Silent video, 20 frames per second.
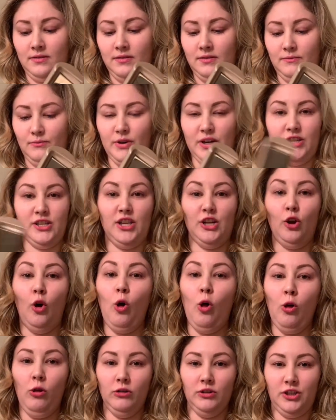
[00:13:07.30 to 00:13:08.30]
Press and
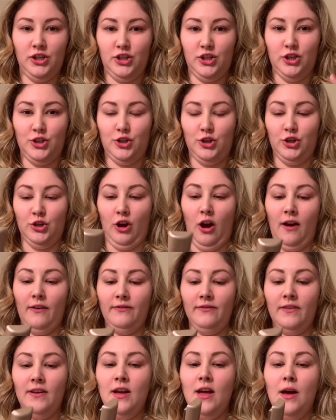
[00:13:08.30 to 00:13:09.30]
hold to turn
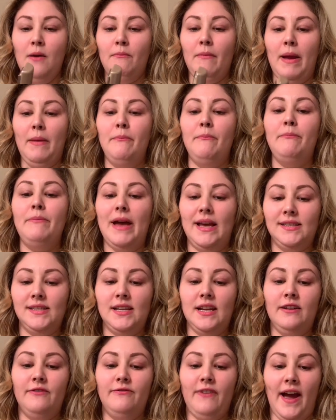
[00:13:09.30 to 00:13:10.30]
off. My best
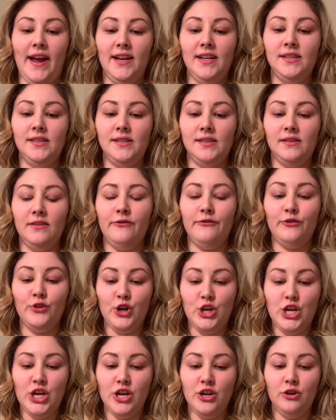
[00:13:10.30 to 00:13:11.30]
advice for
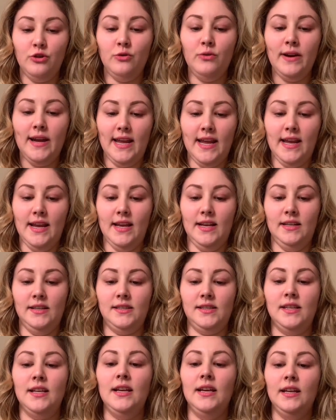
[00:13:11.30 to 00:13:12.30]
you
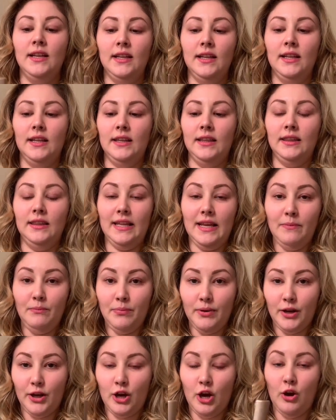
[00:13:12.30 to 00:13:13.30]
is
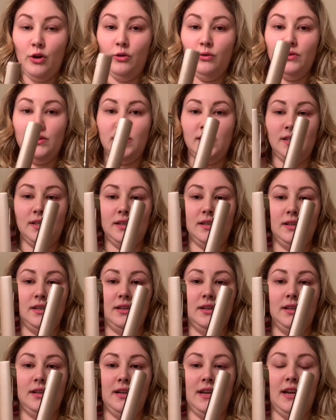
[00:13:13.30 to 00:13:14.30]
lip goes
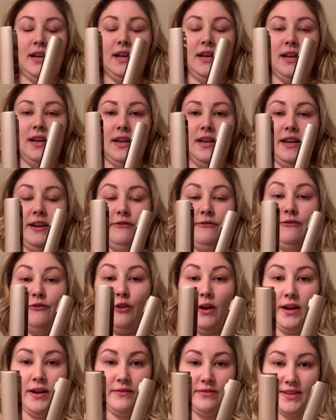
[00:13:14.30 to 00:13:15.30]
in
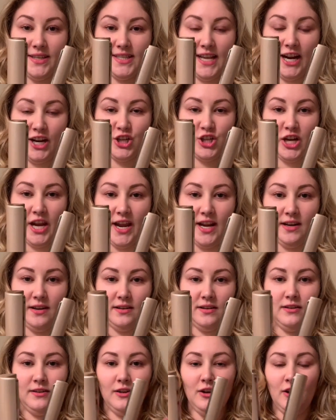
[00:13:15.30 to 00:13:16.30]
front of the section
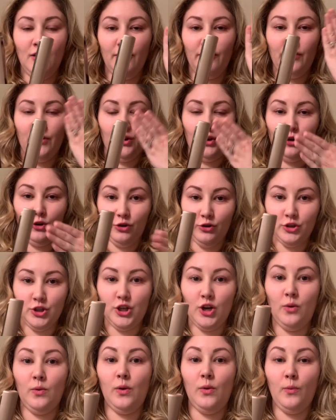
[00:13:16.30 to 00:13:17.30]
for the curl to
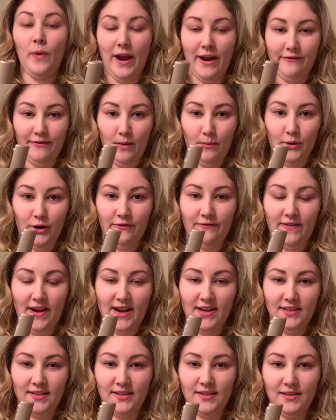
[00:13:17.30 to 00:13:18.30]
go away from your
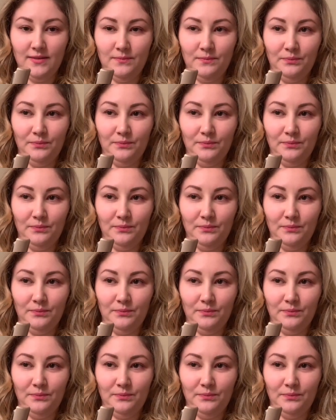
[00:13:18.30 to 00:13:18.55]
face.